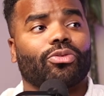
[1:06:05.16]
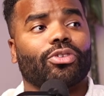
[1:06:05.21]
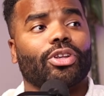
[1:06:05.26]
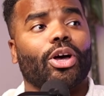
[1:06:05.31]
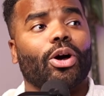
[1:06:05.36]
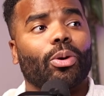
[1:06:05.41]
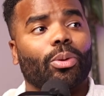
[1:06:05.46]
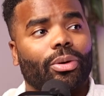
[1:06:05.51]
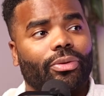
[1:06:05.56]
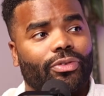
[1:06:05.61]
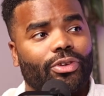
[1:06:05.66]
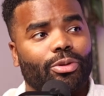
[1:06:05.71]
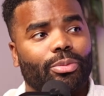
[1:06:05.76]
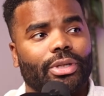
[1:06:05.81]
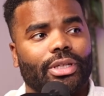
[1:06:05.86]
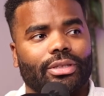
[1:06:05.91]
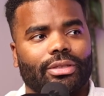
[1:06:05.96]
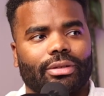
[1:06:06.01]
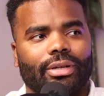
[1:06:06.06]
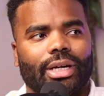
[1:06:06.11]
flow of
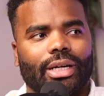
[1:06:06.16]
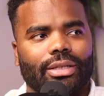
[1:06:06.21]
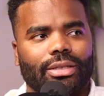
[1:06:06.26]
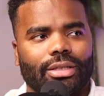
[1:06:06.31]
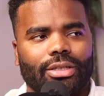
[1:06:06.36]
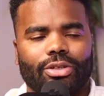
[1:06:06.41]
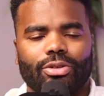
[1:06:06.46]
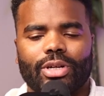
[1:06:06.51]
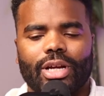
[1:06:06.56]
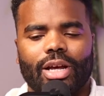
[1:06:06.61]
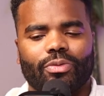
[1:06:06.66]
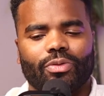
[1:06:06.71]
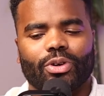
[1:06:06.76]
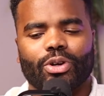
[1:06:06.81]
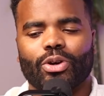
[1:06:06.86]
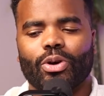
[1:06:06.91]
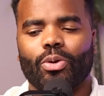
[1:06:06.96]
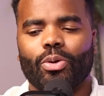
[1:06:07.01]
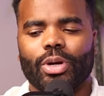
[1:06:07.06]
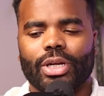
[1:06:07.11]
human interaction, you're
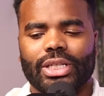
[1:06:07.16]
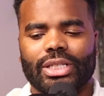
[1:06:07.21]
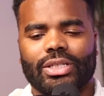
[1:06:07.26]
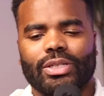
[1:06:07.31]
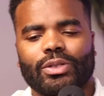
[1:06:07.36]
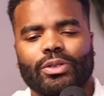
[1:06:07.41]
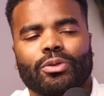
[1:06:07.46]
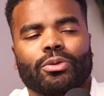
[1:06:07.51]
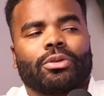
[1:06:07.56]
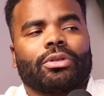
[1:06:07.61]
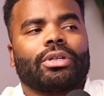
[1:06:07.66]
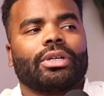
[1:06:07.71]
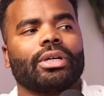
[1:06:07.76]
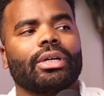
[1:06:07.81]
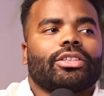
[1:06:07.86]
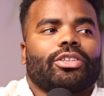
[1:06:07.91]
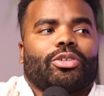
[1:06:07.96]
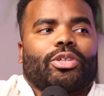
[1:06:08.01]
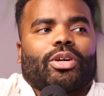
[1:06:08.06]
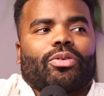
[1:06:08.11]
never going to
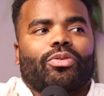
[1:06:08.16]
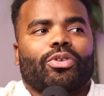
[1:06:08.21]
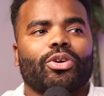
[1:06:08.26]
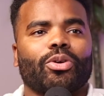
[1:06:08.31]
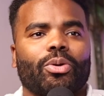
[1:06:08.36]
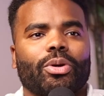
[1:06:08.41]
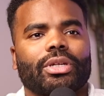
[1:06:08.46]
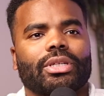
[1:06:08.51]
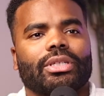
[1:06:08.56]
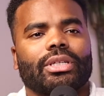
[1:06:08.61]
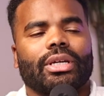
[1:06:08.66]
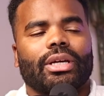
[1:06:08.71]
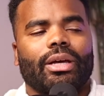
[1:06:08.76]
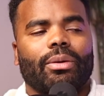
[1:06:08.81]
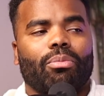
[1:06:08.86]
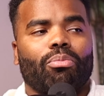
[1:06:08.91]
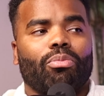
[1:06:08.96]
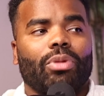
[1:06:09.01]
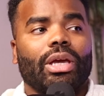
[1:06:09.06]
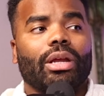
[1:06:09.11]

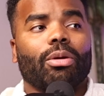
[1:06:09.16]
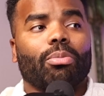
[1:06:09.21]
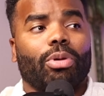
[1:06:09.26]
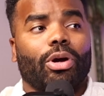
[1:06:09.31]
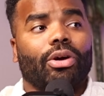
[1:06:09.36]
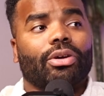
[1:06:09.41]
meet a